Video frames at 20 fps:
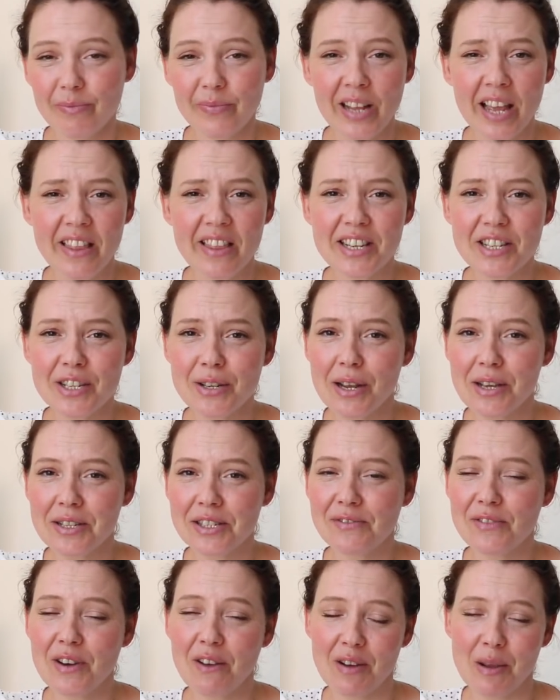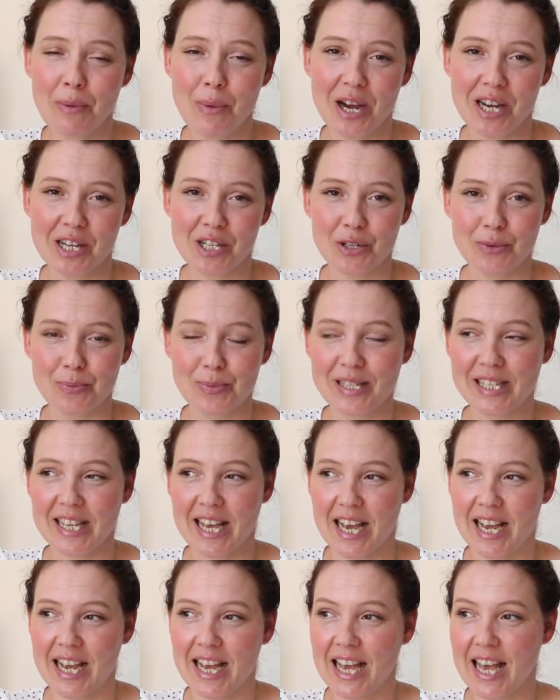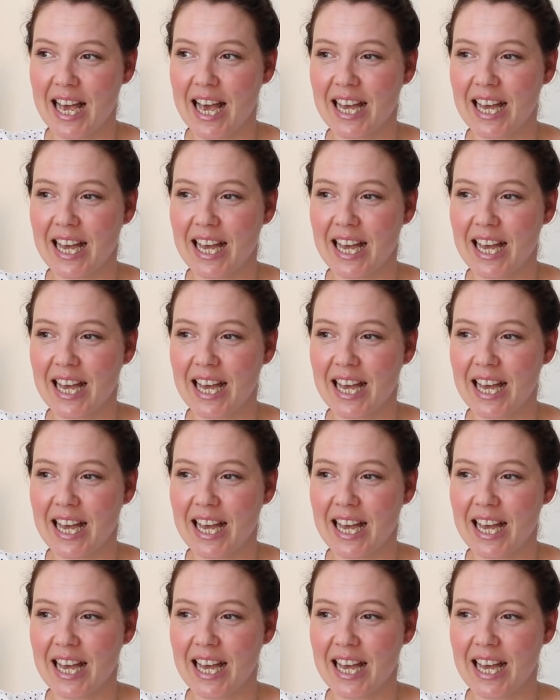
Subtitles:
And they do loads of lovely workshops there.